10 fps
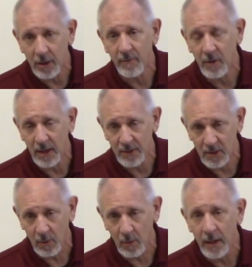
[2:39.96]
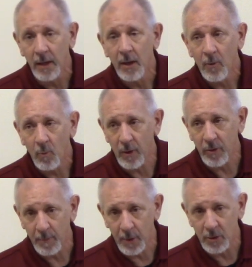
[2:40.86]
of God's glory
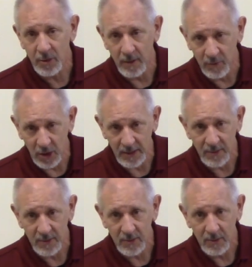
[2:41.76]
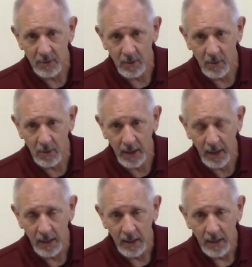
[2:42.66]
with the person of Jesus,
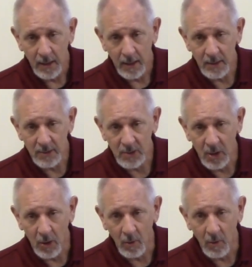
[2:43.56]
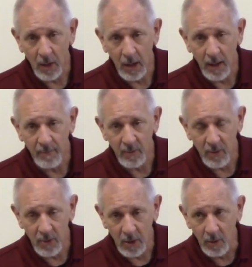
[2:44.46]
okay? And so
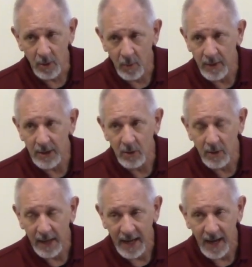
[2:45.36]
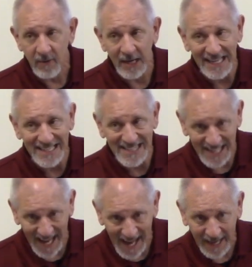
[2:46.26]
the only way that you can have an
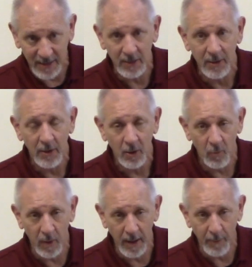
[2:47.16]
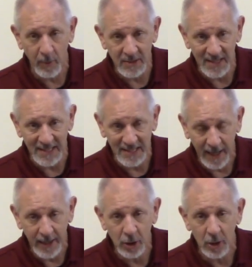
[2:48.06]
exact
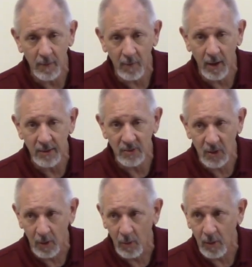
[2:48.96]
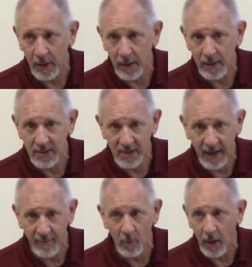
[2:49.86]
representation of God's glory is to
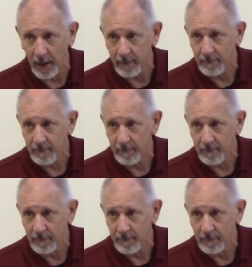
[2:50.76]
have what?